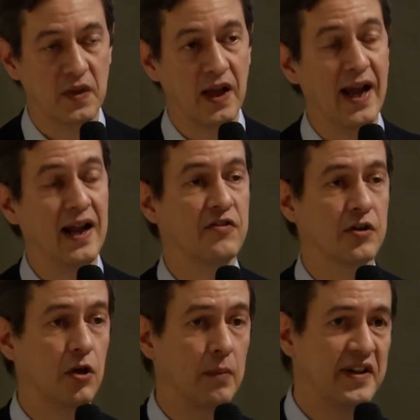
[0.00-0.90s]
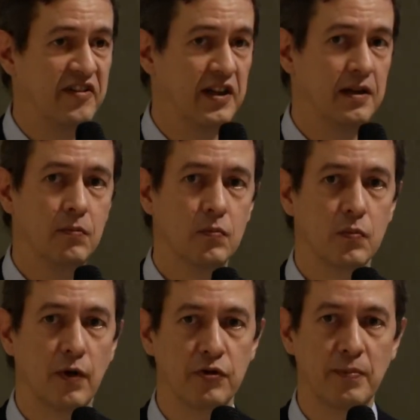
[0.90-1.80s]
And the Committee
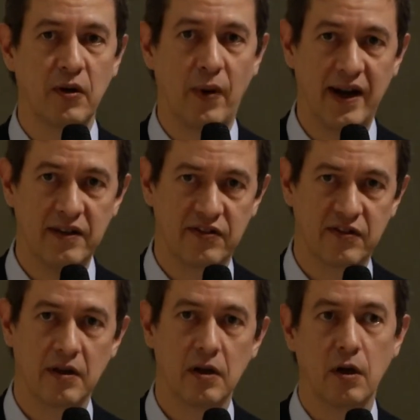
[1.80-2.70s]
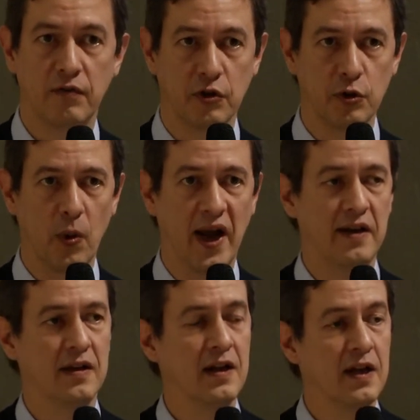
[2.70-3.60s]
of Human Rights of the
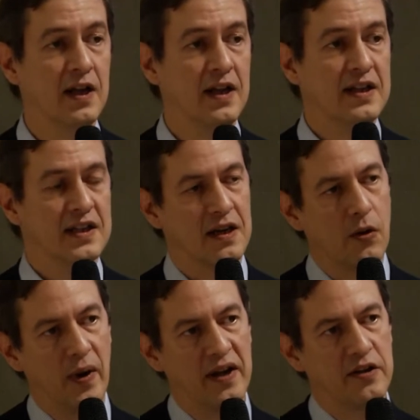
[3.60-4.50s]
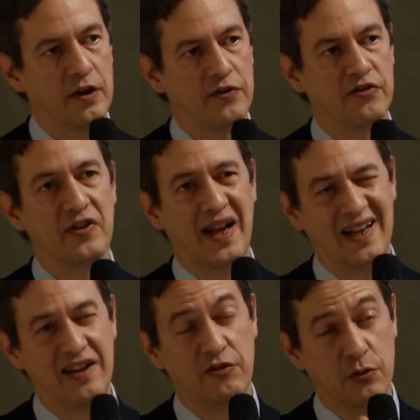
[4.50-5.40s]
UN renders at
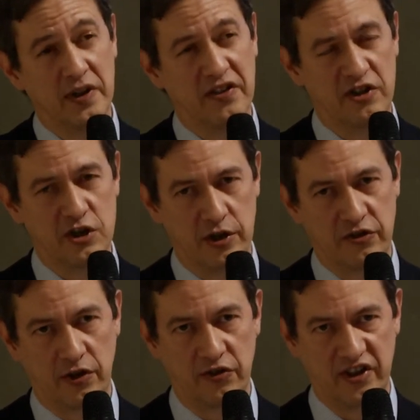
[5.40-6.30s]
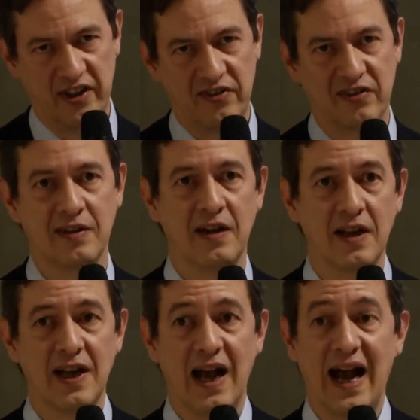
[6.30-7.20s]
least two decisions on this,
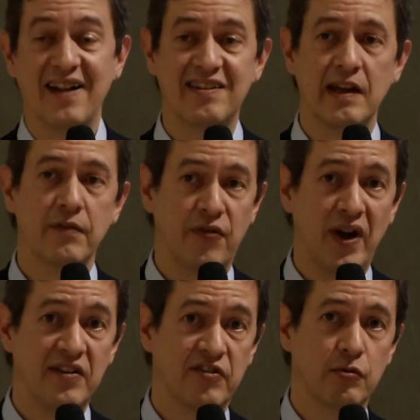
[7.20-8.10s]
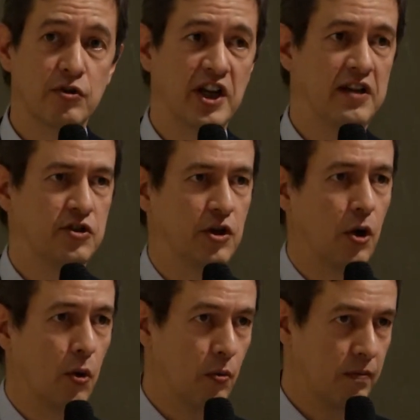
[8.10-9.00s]
asking France to change the law.